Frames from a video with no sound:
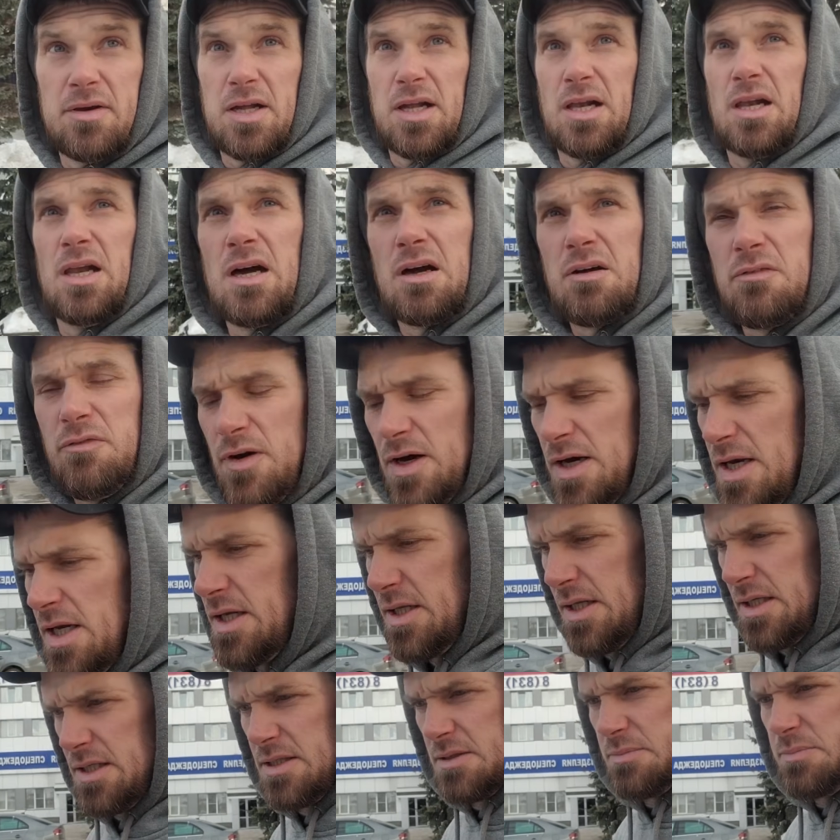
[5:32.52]
any luck finding
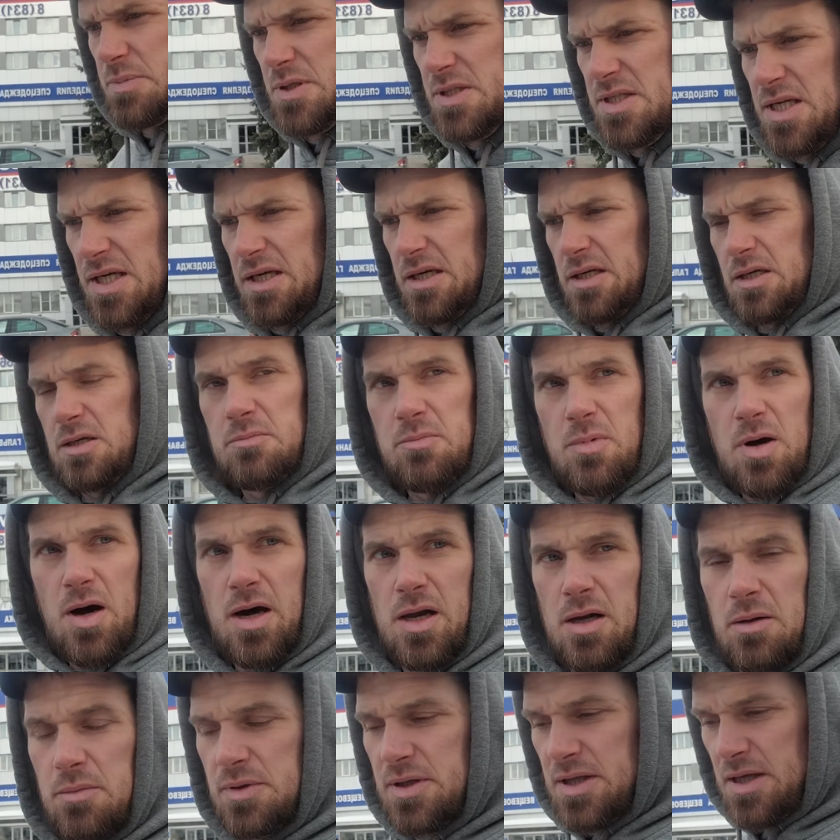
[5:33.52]
this particular model,
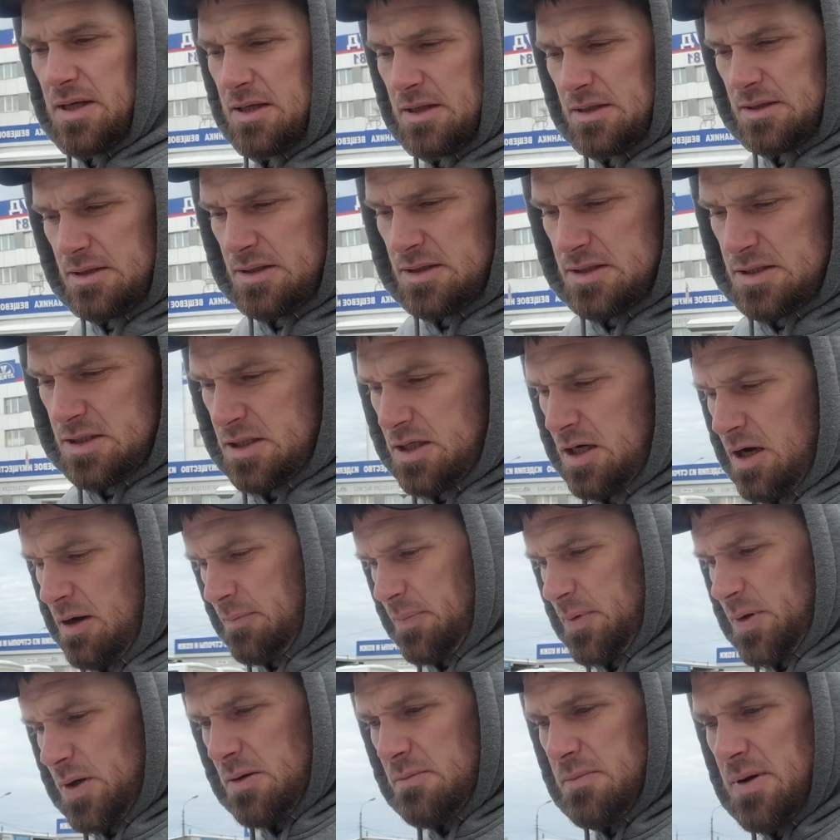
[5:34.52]
but this
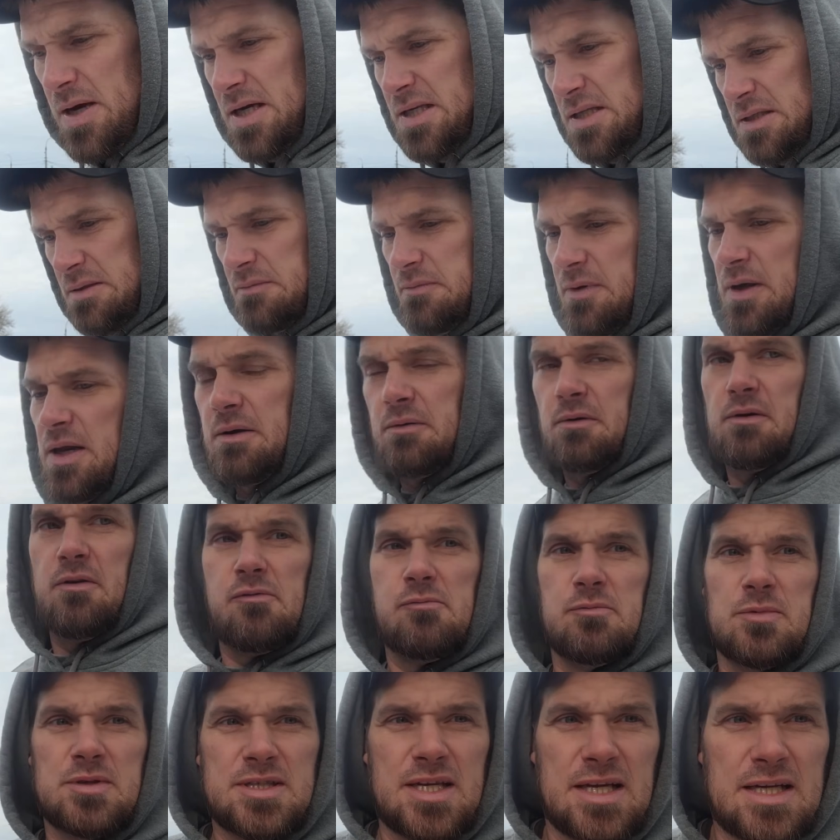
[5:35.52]
company makes them anywhere from
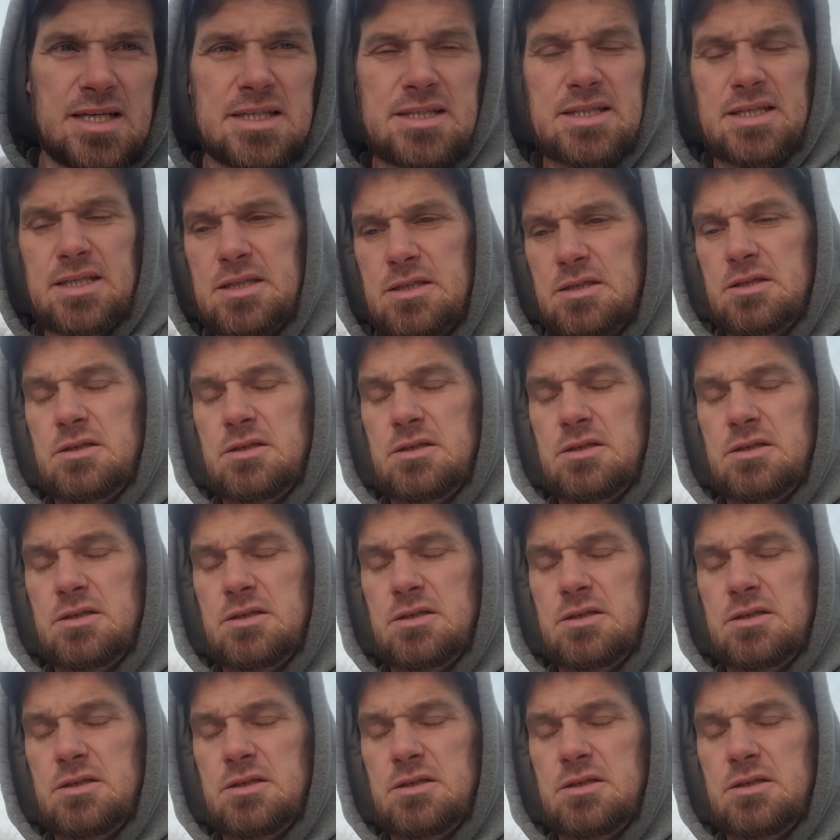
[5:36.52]
60 to